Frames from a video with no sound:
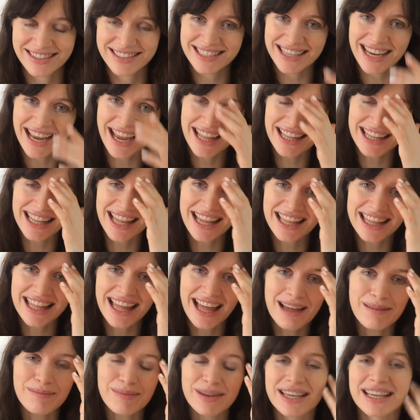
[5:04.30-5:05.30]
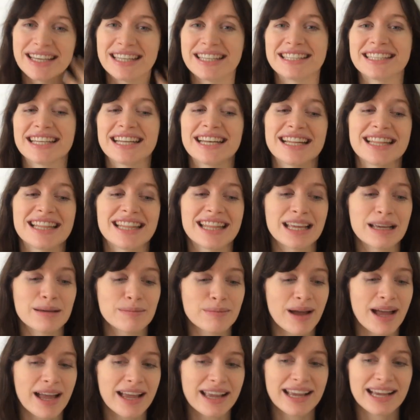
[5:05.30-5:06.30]
chat like that because they didn't think
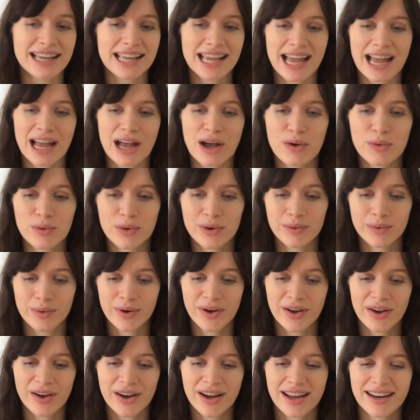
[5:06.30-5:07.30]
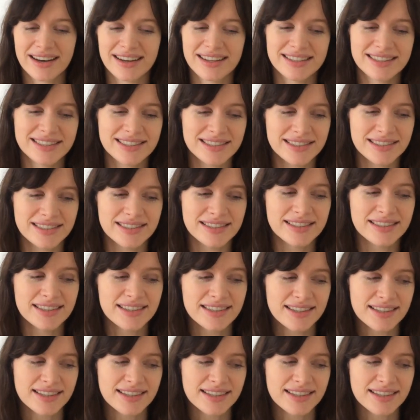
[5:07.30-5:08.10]
my cacao would work, and it's sort of,